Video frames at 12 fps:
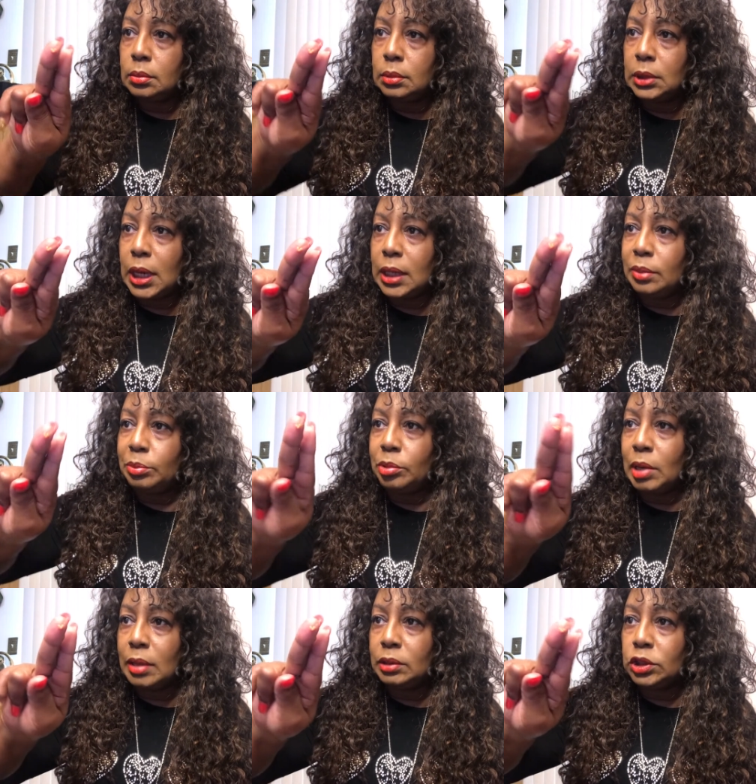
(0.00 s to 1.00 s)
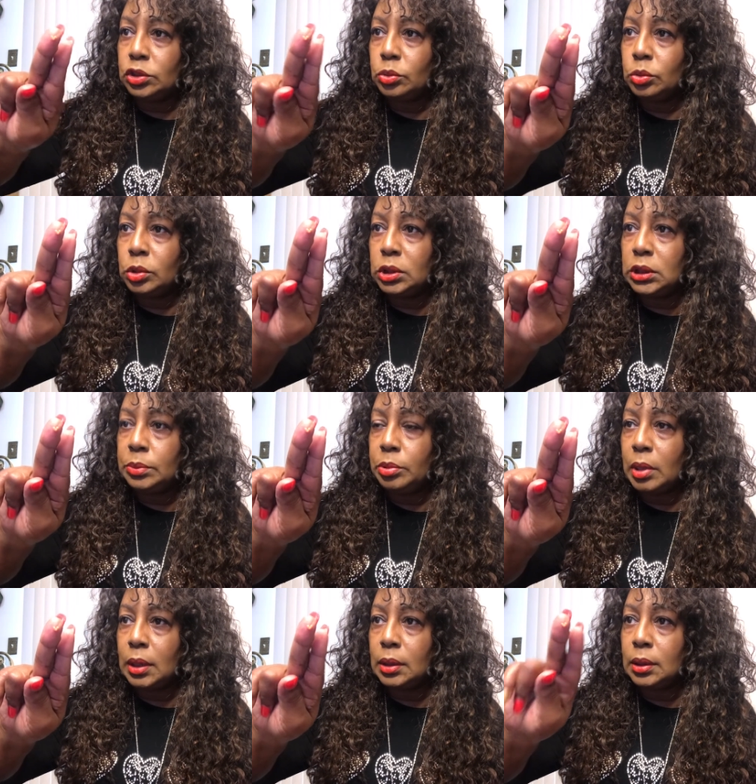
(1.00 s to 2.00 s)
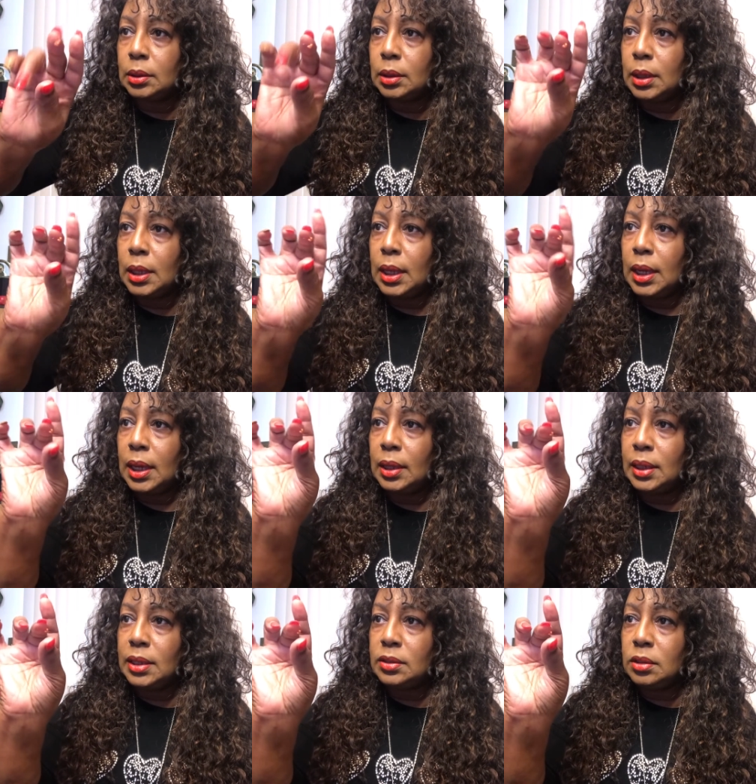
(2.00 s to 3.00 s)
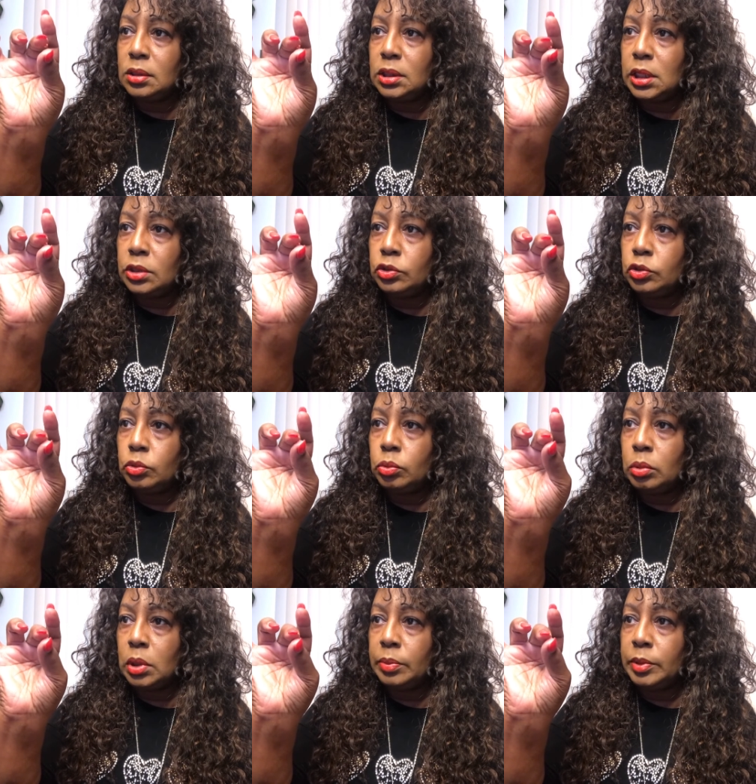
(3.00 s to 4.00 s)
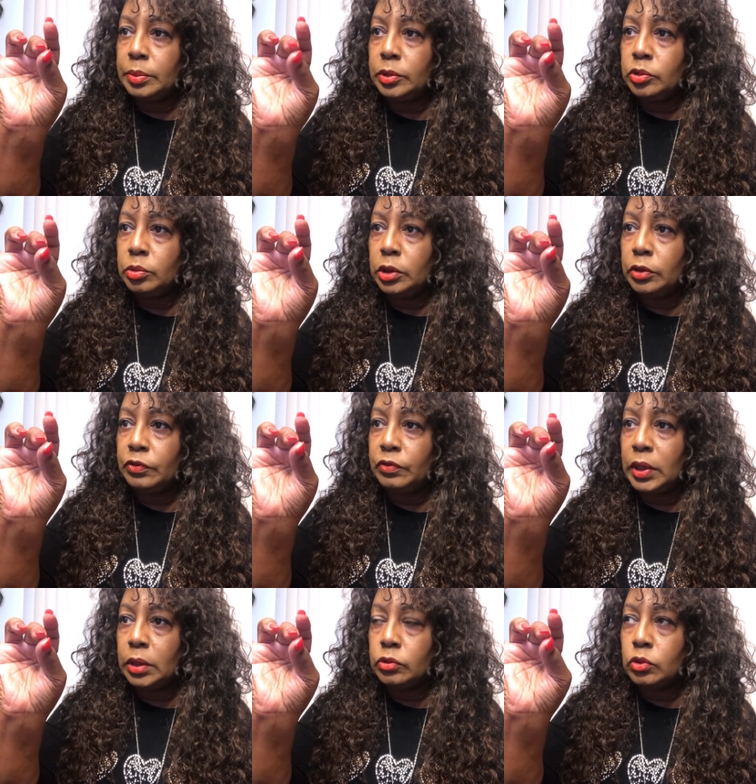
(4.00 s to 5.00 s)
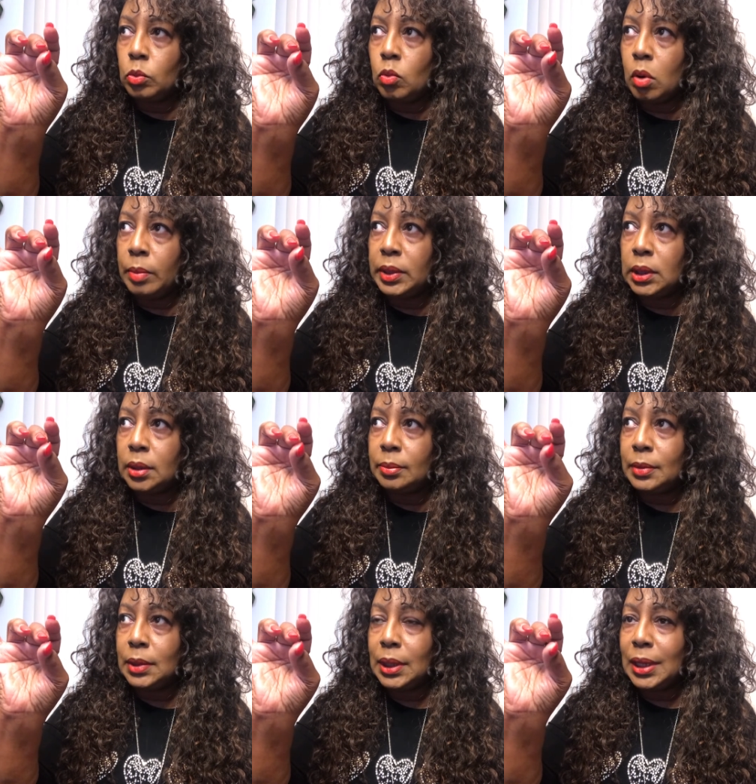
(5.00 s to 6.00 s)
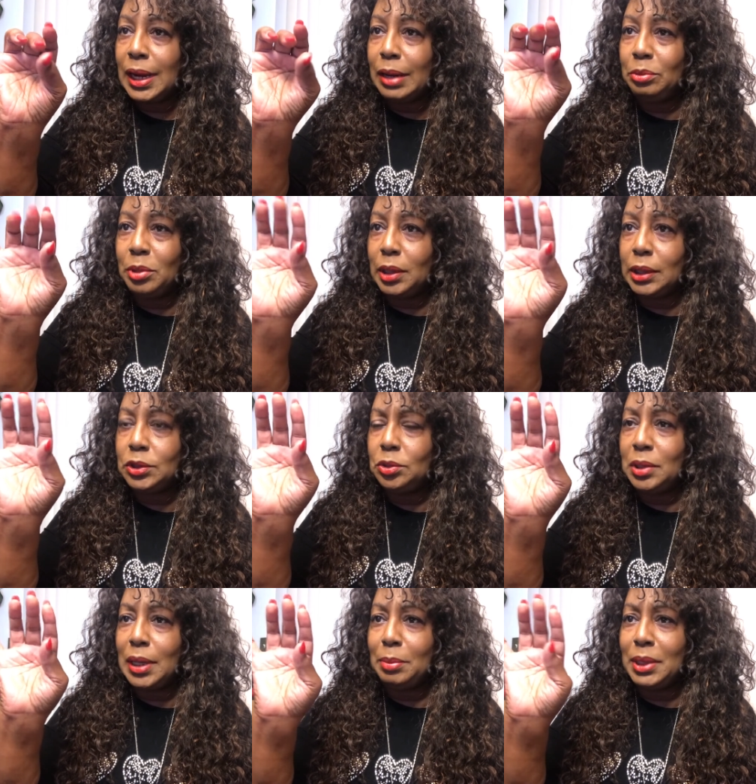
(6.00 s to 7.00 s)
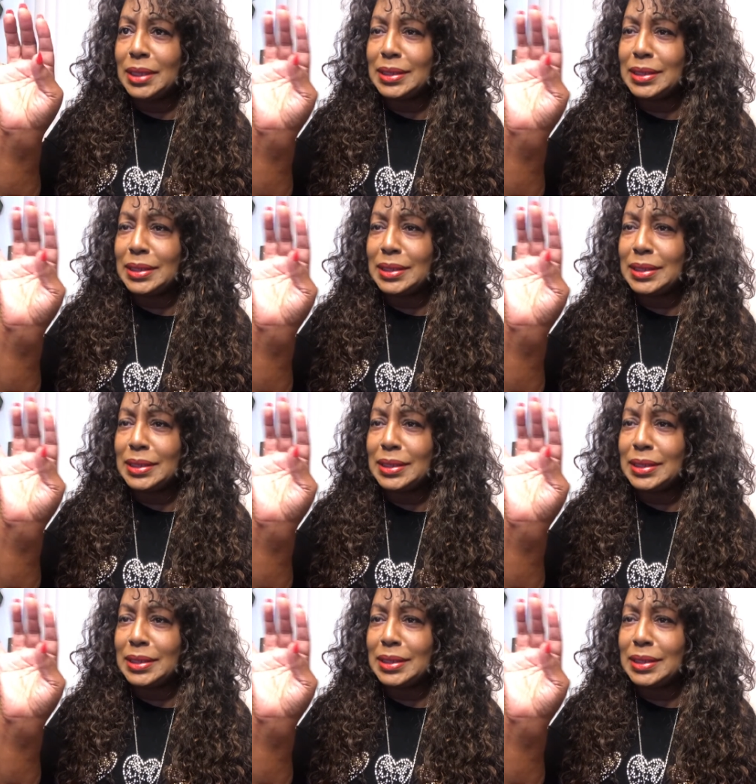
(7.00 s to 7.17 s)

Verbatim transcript: kind of brownish orangey product. And they suggest you rub it between your fingers to warm it up. I rarely do that because